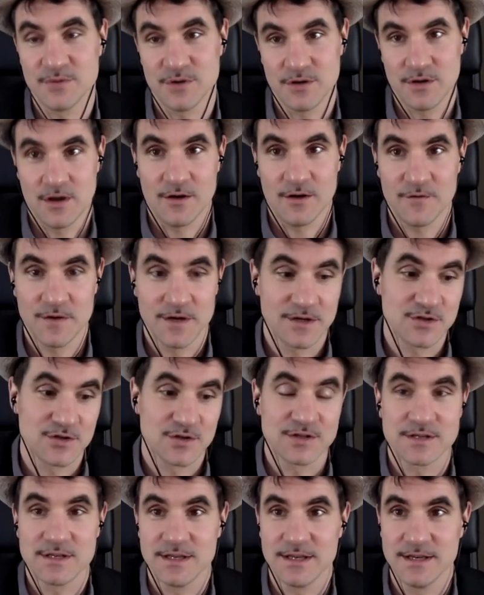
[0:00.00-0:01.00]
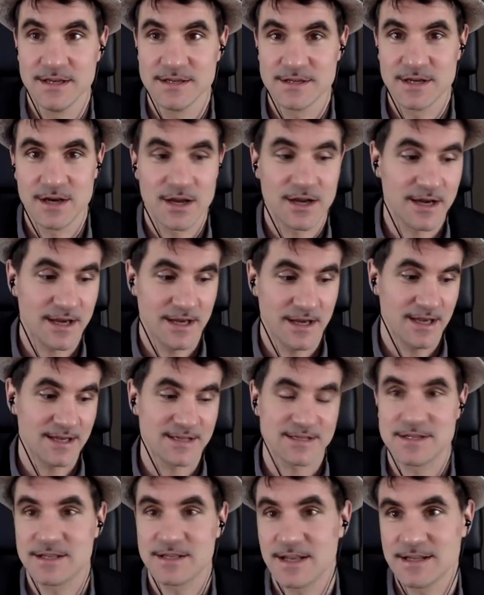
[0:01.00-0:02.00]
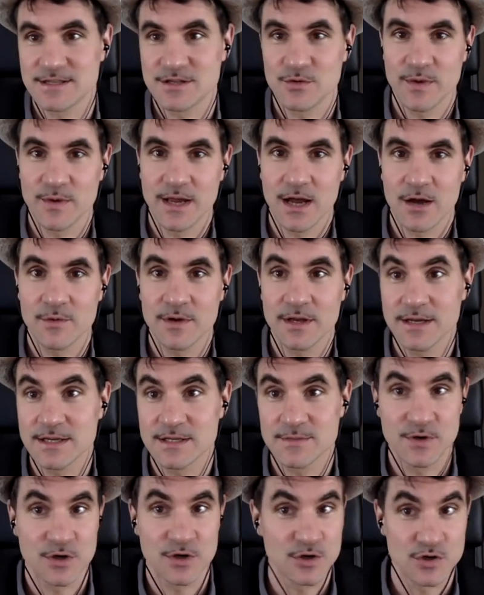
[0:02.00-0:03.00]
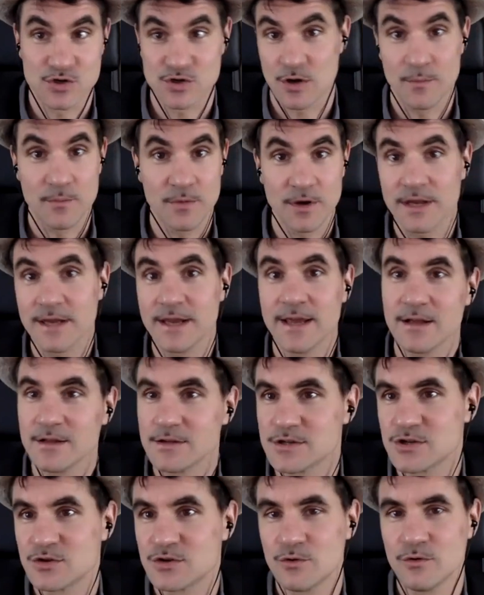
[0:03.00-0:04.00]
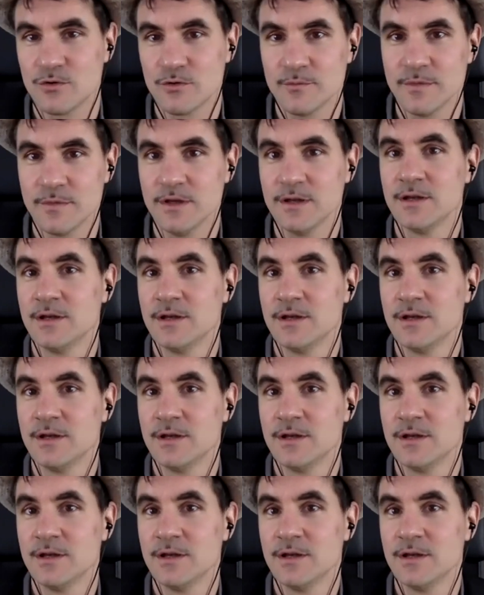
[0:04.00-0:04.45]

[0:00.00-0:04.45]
But often it's just easy, like, yes, that's the way how it is because somebody else told me.